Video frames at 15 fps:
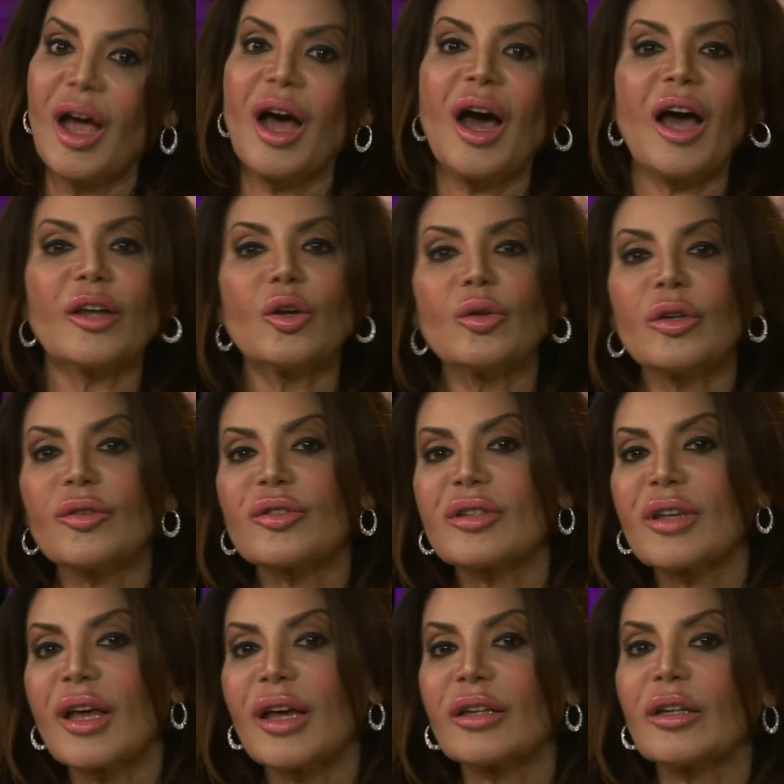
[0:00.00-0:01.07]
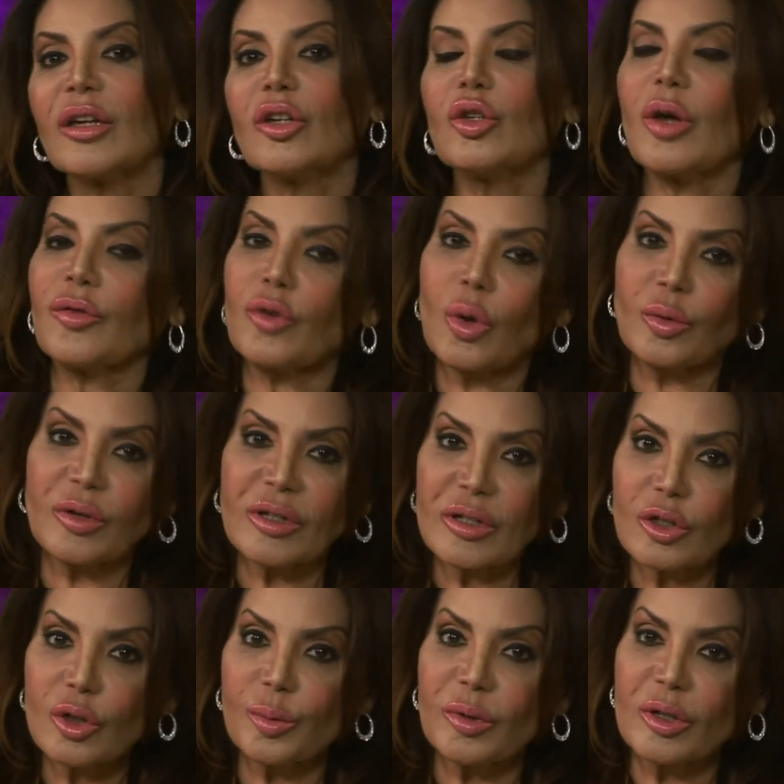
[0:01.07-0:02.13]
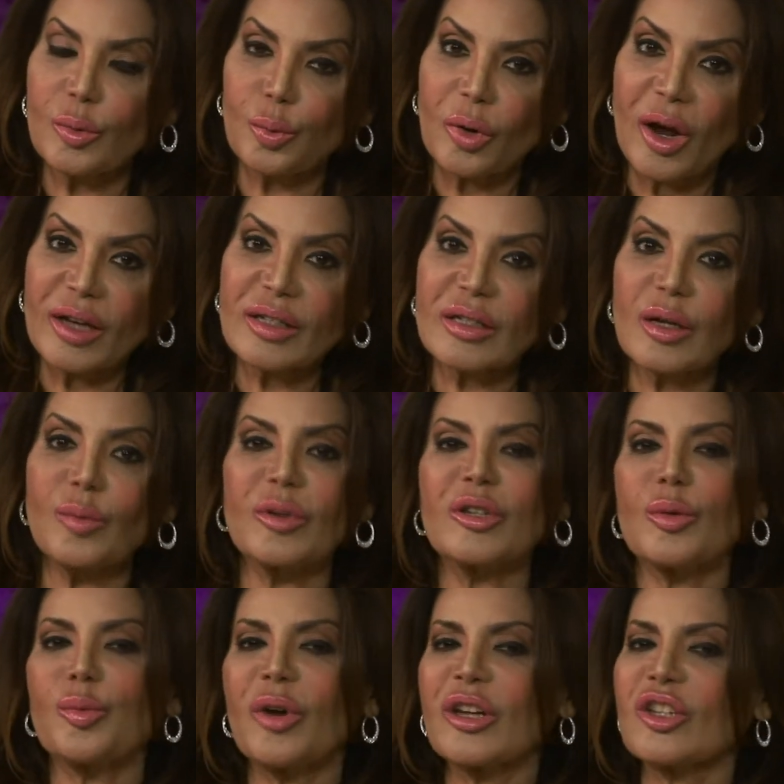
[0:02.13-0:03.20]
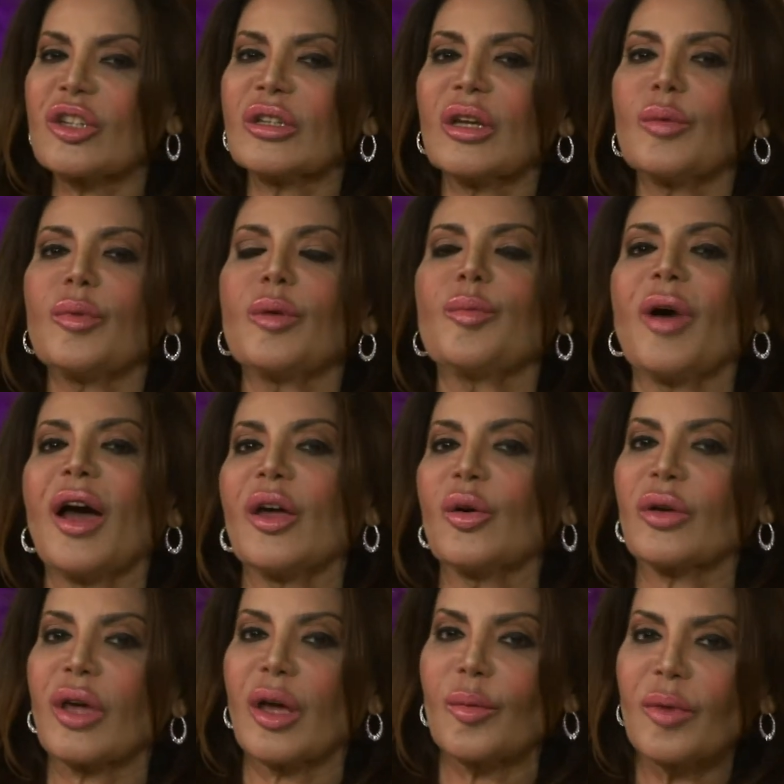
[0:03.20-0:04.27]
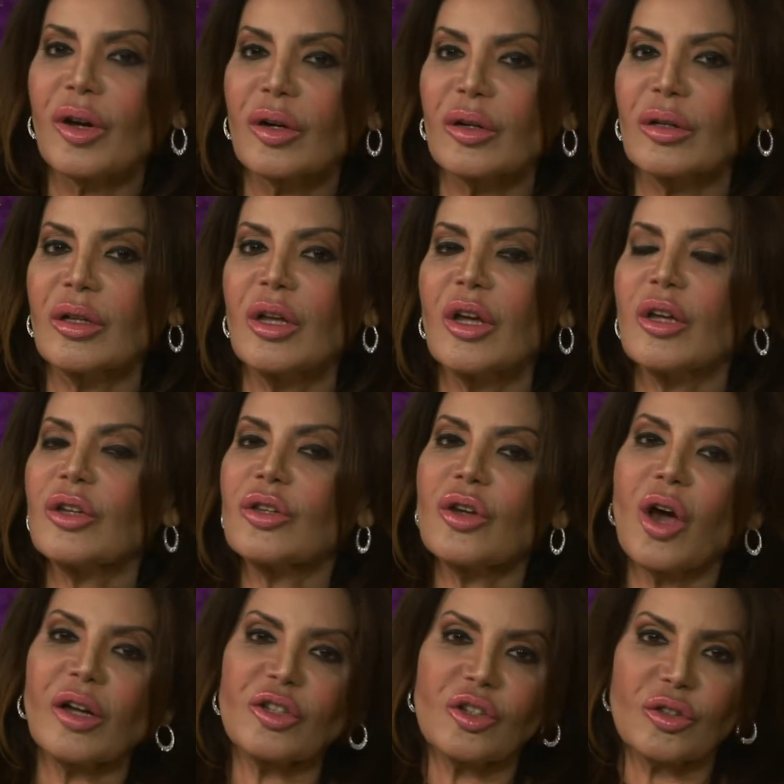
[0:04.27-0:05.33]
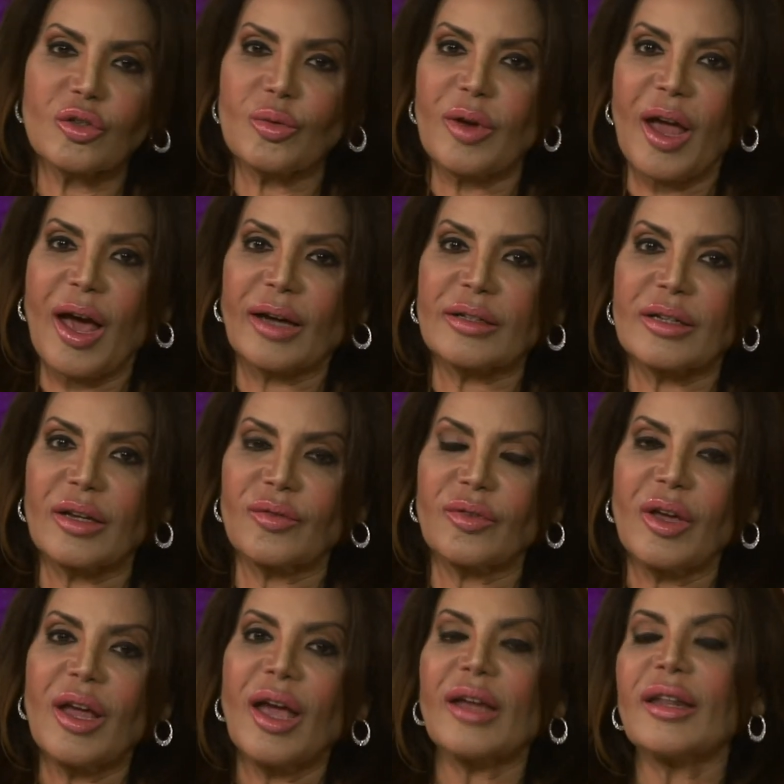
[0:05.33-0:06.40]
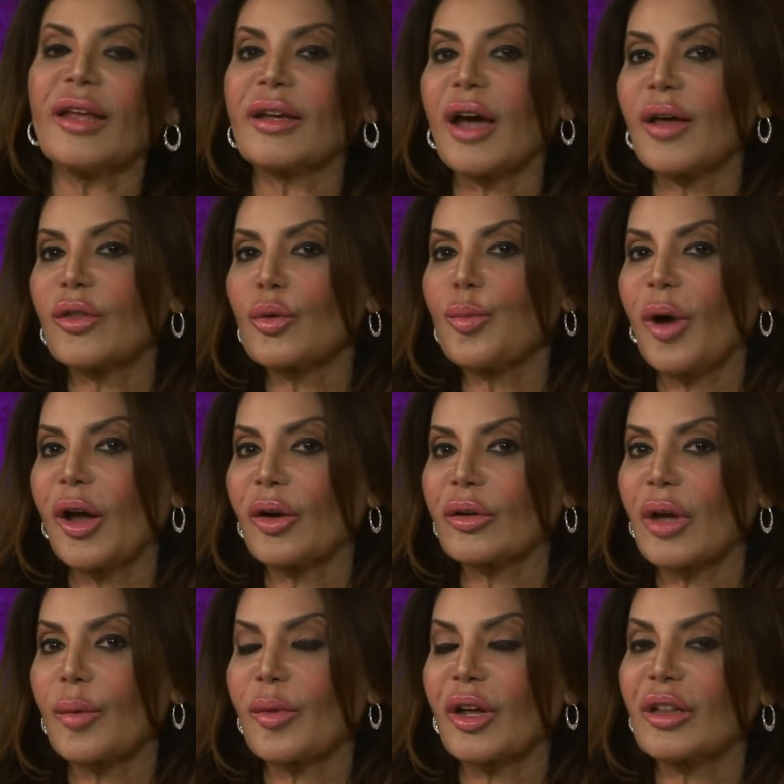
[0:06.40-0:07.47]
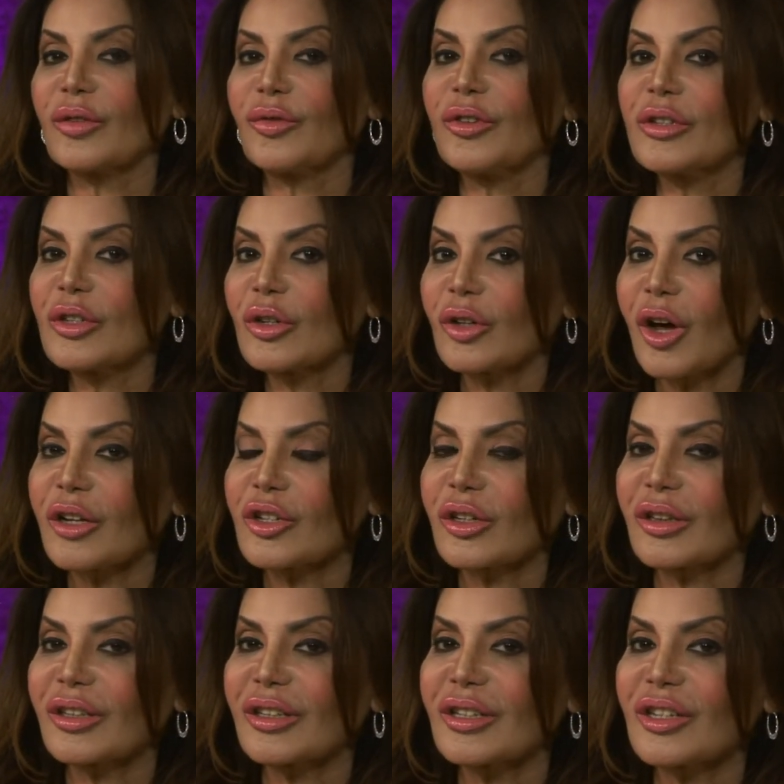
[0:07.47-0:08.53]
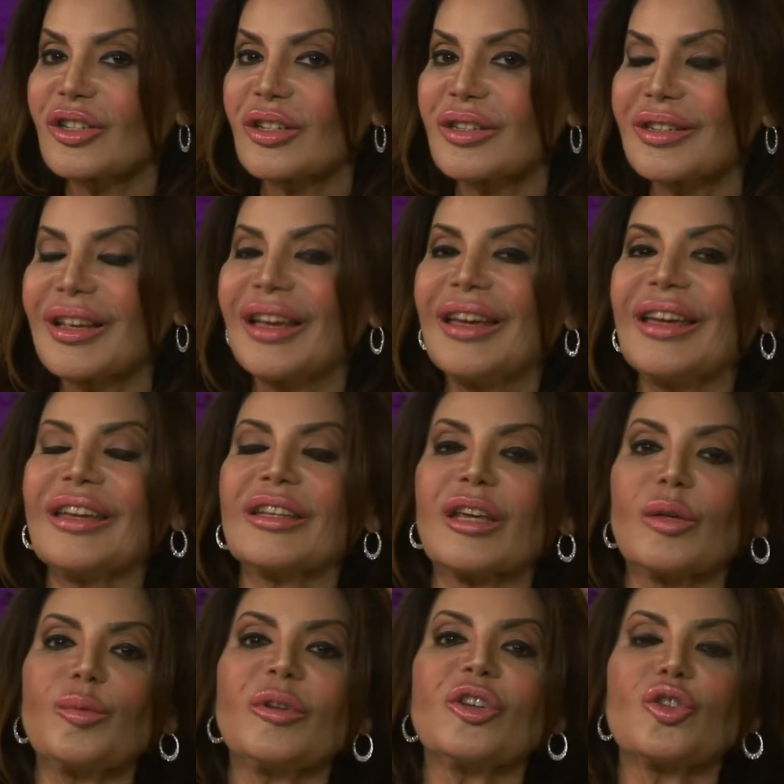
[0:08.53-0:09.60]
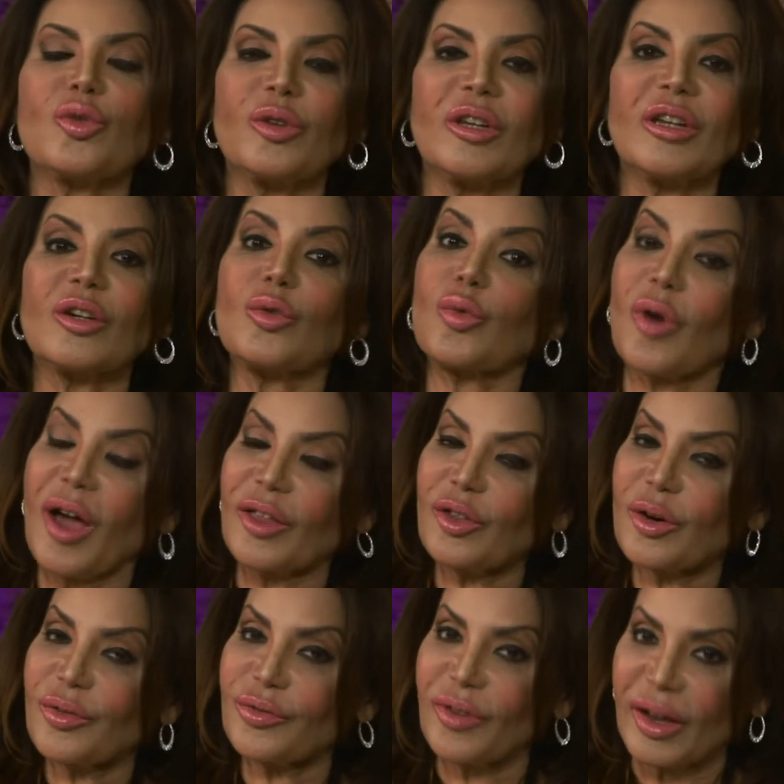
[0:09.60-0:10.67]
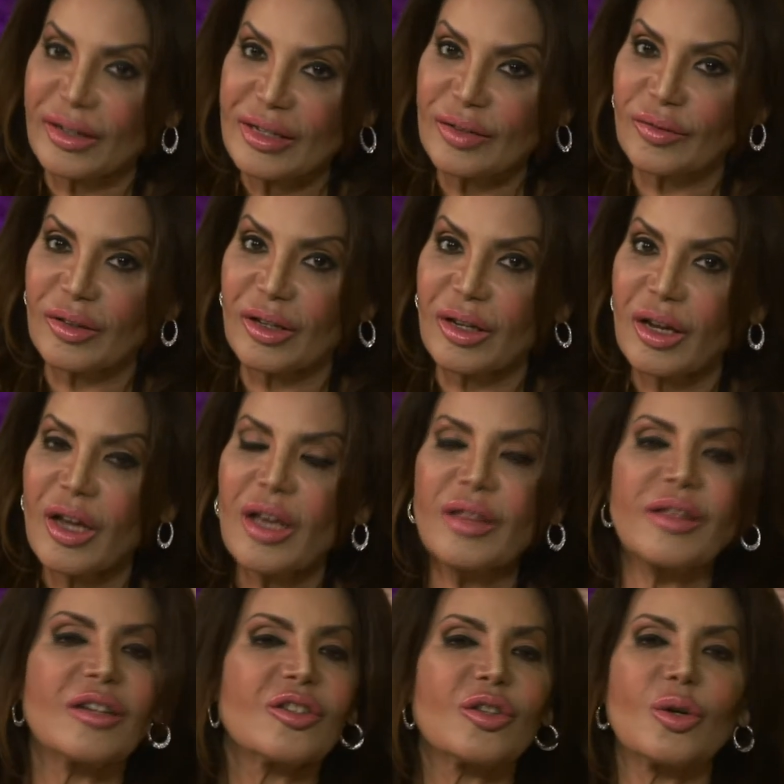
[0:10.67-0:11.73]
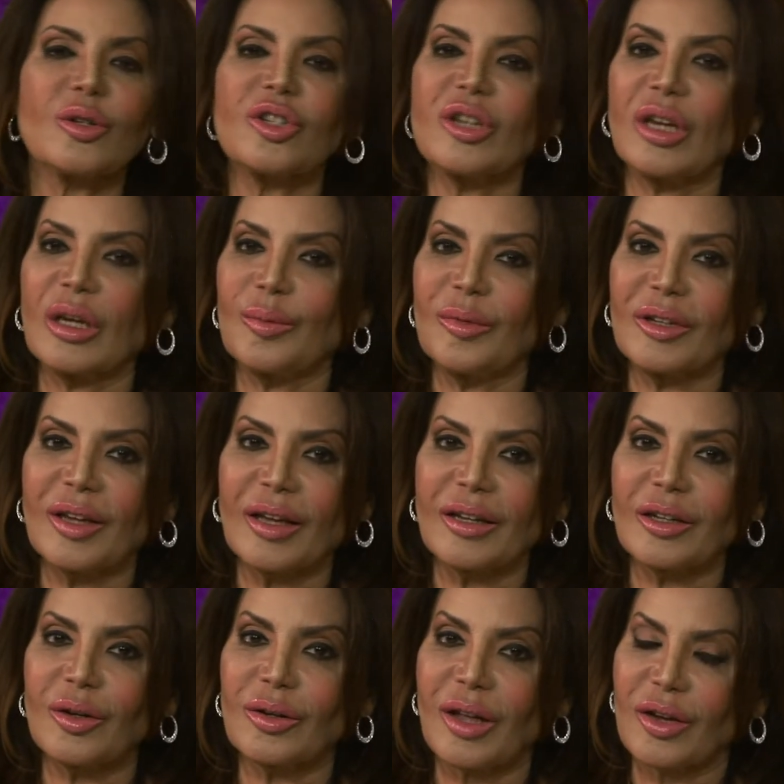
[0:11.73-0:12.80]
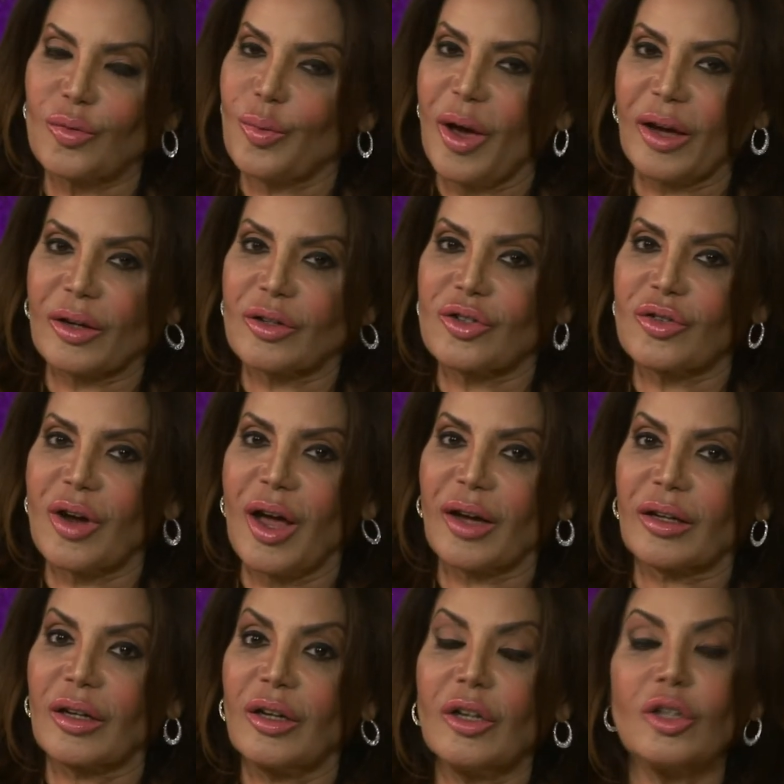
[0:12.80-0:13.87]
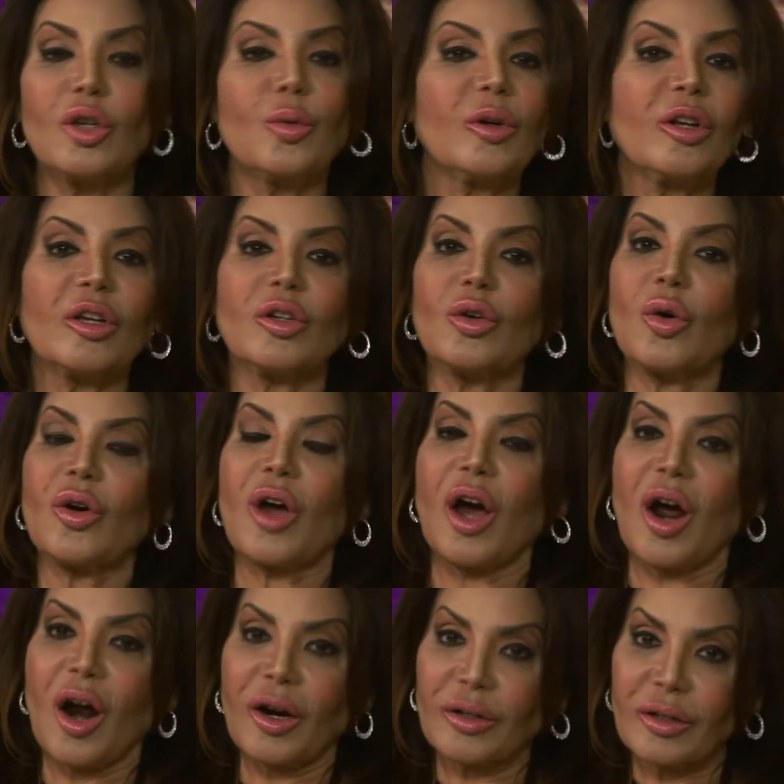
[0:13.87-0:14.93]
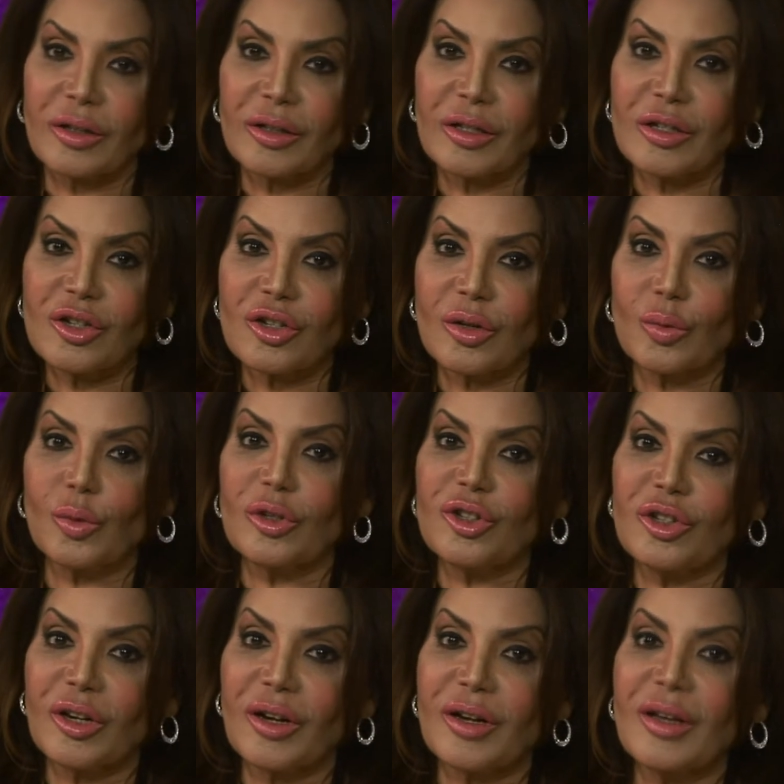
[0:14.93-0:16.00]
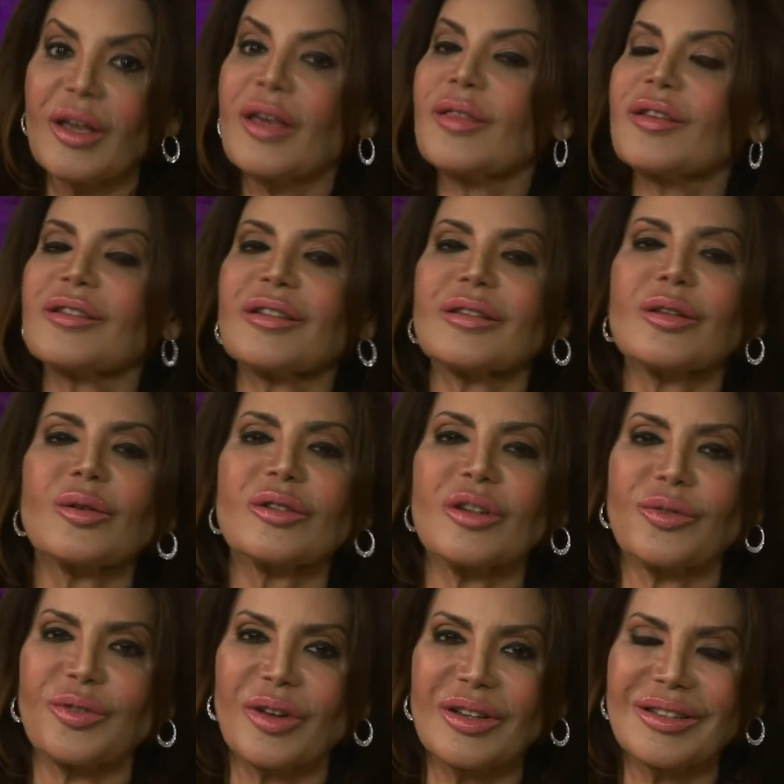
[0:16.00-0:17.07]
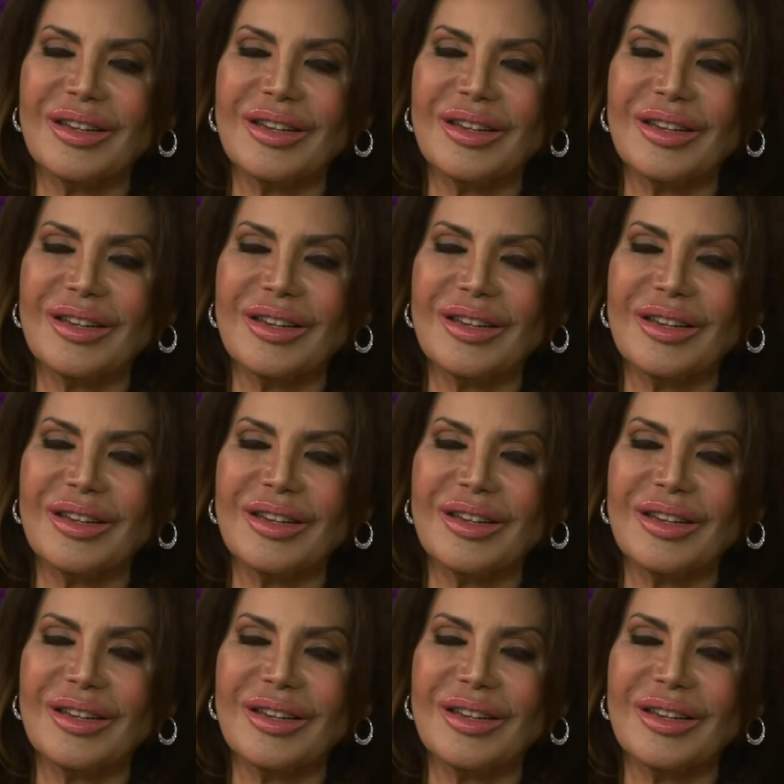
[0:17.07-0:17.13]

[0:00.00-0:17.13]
I know you said you have no reason to be depressed, but depression can be biochemical, not just reactive. And like other biochemical and physiological conditions, it can be treated rather effectively. There's no shame in getting your life back on track. You wouldn't ignore a heart condition, would you? This is no different.